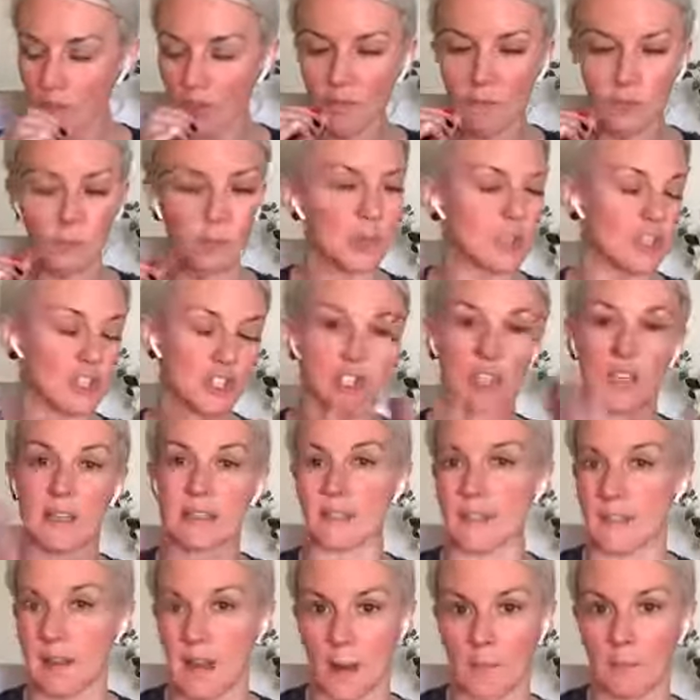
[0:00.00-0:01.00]
which
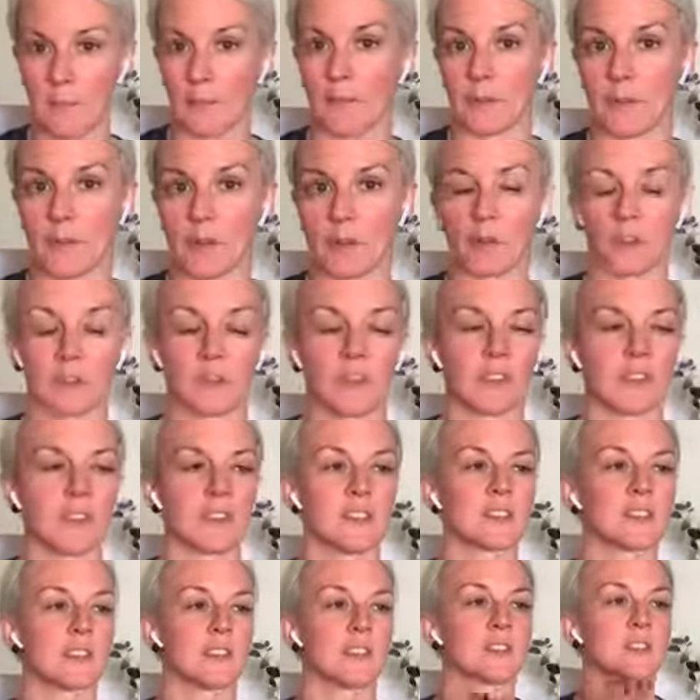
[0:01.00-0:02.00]
doesn't happen very often these
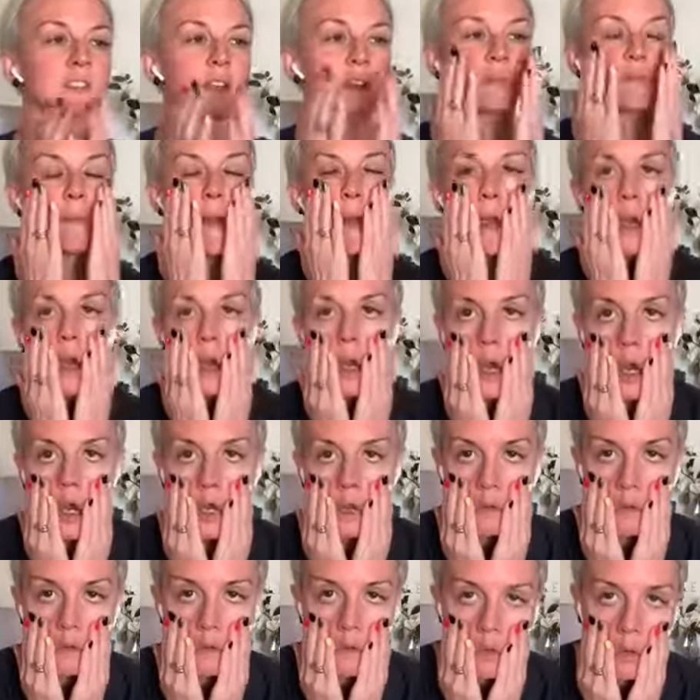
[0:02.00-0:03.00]
days like my
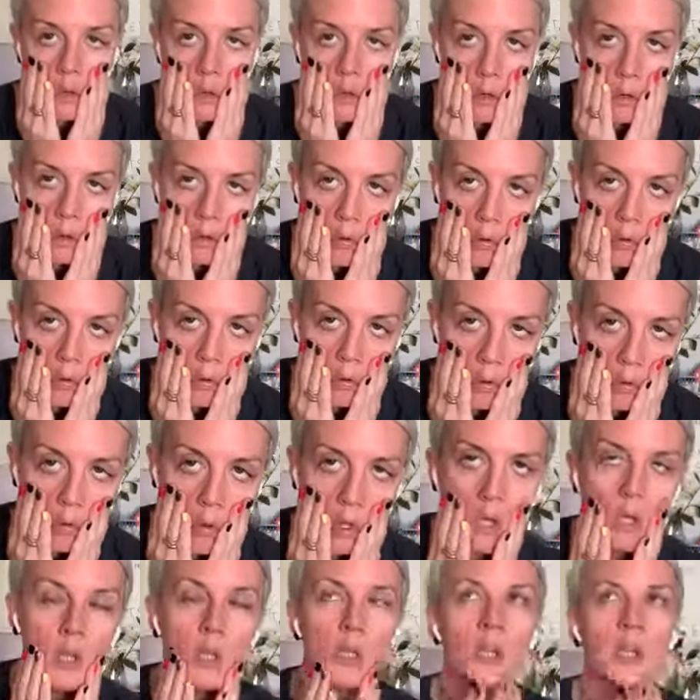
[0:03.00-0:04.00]
eyes are like Ugh.
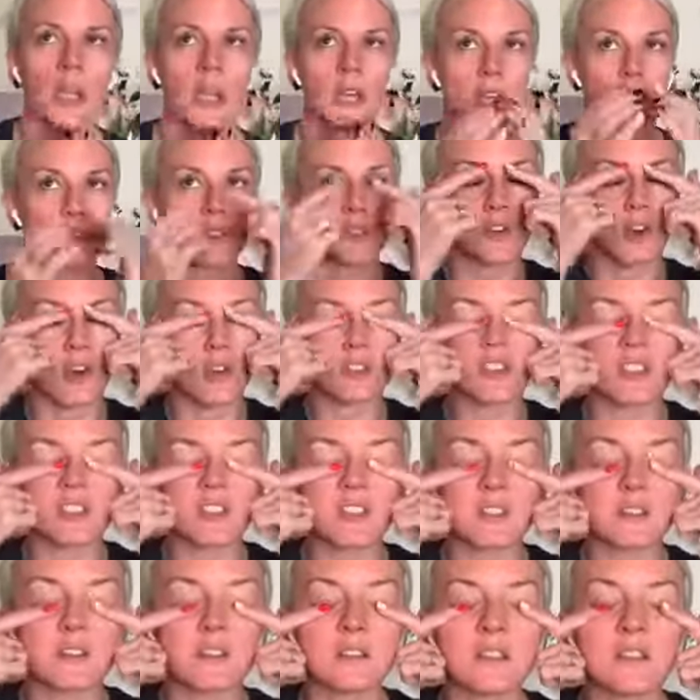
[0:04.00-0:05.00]
and it's not just
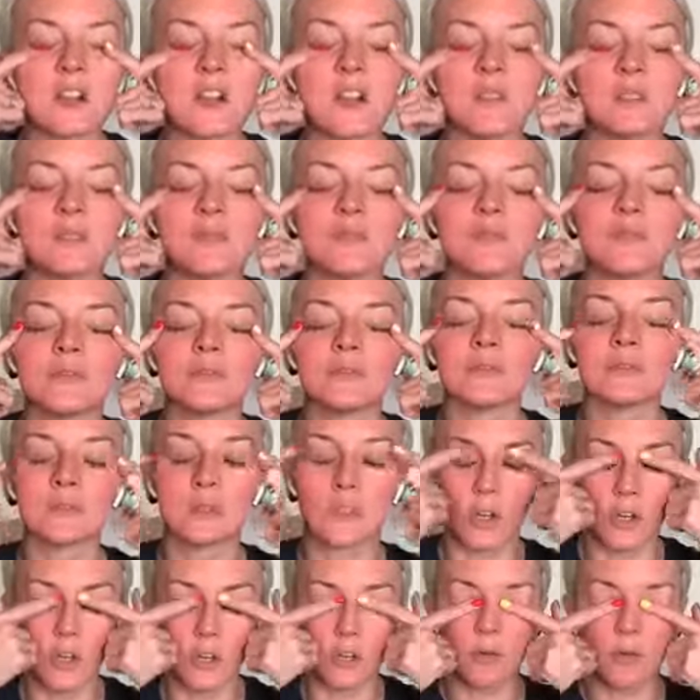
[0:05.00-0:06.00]
because i've
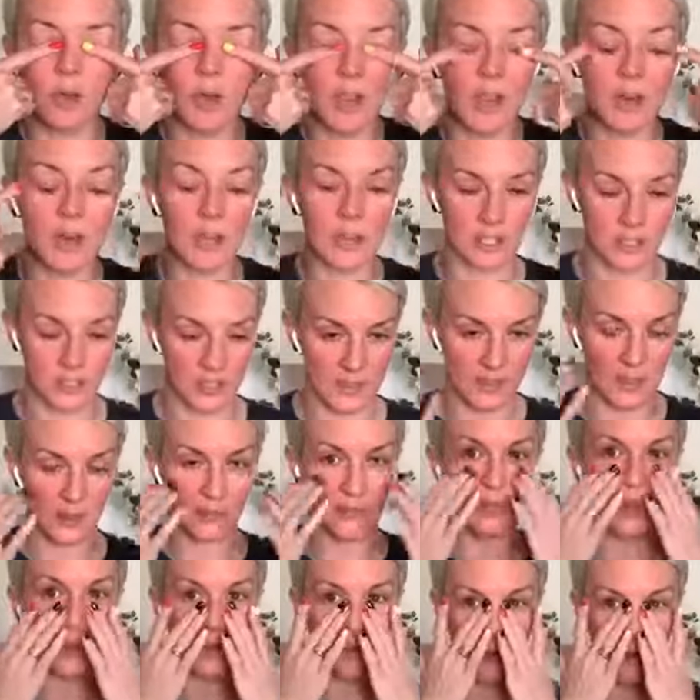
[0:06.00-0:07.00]
got no eyelashes left
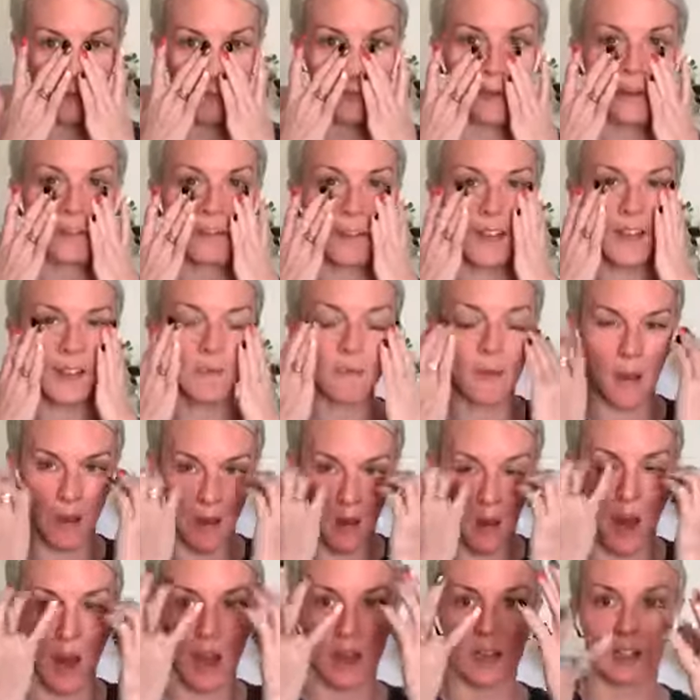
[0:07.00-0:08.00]
like i felt like my
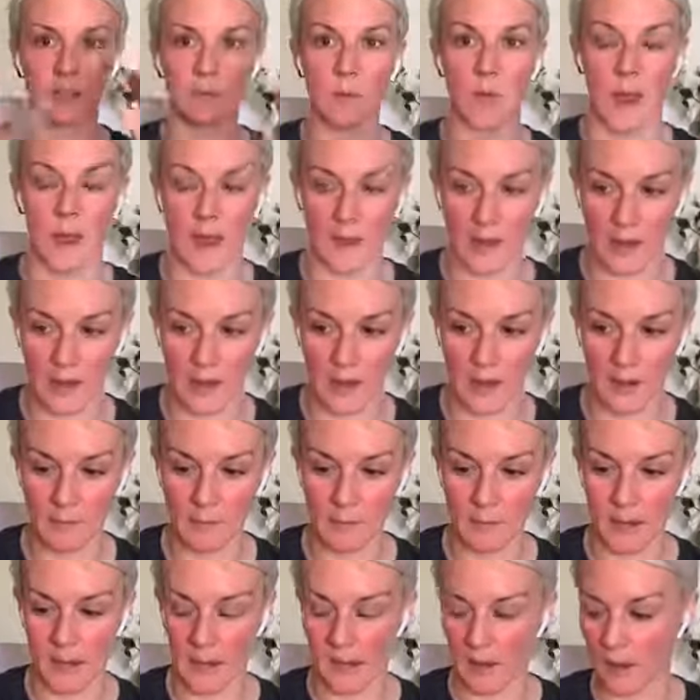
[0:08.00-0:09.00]
eyes were hanging out of
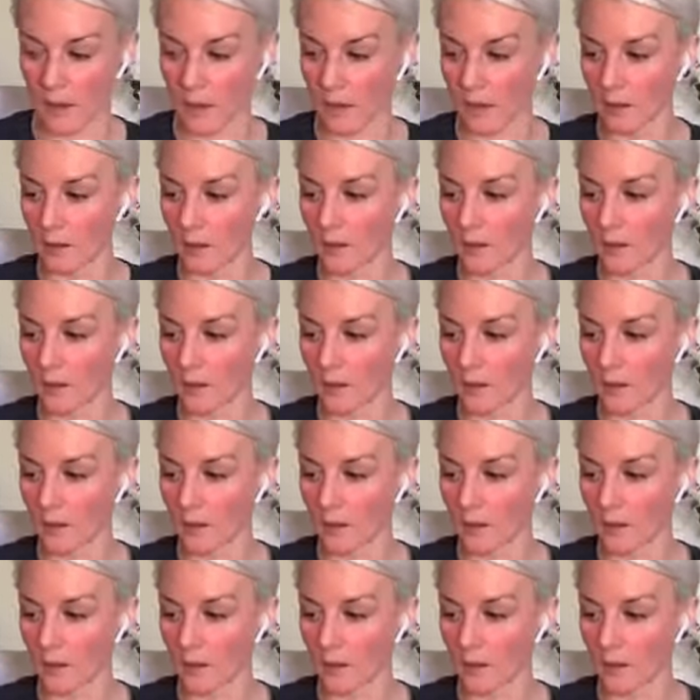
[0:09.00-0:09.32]
my head